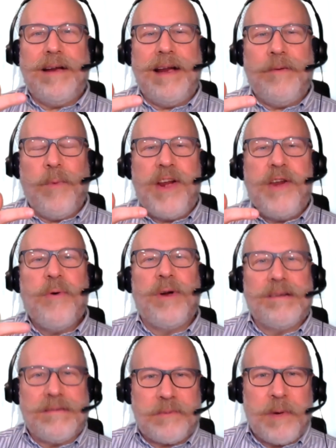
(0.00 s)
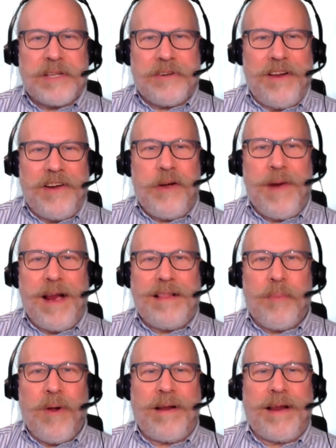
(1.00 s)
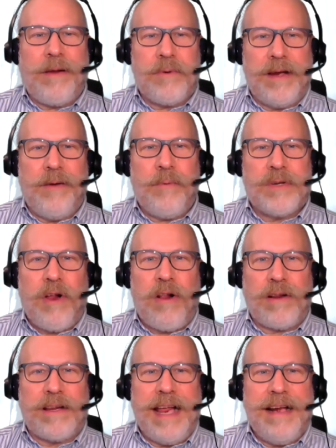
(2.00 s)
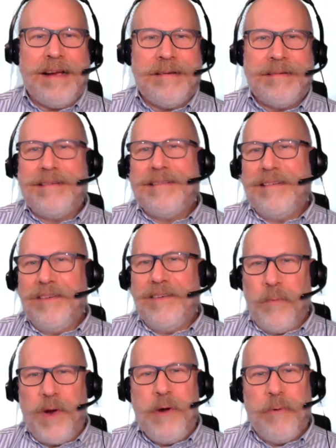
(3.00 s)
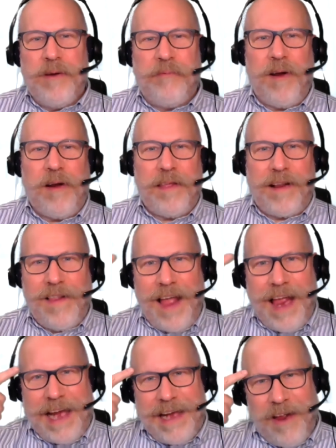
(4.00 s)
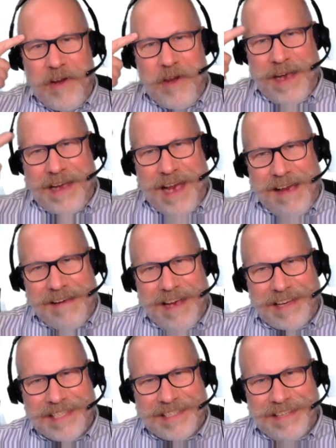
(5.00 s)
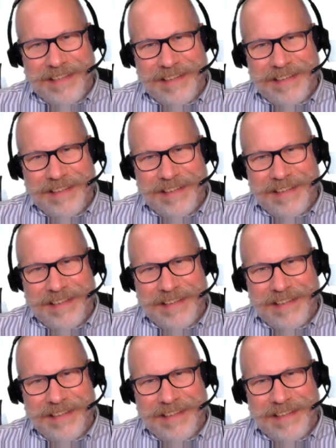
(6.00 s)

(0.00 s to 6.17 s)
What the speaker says: when you were in Switzerland and you read the book, it was all data. When you were in front of the client, now you had context